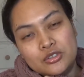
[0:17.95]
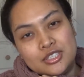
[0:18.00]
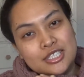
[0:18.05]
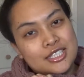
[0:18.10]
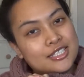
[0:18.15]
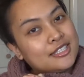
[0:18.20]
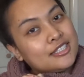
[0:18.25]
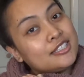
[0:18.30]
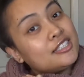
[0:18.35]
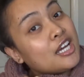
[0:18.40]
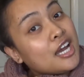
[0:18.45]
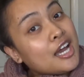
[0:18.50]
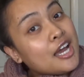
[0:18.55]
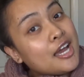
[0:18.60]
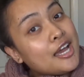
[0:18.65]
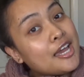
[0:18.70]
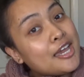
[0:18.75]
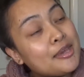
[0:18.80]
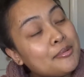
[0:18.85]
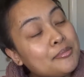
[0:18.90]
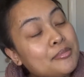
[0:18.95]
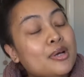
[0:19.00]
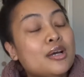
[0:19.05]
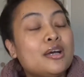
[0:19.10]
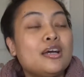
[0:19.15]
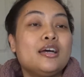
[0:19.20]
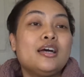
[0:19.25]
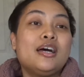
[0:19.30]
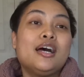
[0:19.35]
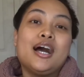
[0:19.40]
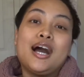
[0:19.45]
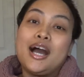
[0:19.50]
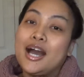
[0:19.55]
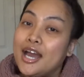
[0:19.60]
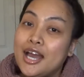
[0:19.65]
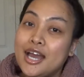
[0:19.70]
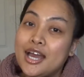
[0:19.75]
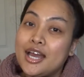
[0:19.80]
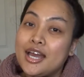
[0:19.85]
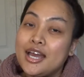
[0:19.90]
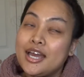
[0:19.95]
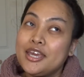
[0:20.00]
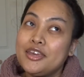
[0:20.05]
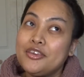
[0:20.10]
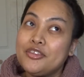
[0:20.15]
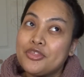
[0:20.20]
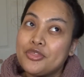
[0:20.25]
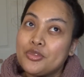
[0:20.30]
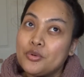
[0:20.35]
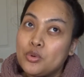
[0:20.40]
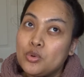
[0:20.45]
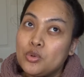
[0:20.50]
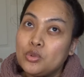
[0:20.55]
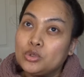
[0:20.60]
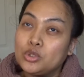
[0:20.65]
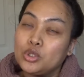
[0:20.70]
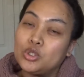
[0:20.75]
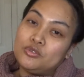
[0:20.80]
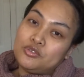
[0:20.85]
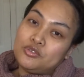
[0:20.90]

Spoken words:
This time I thought of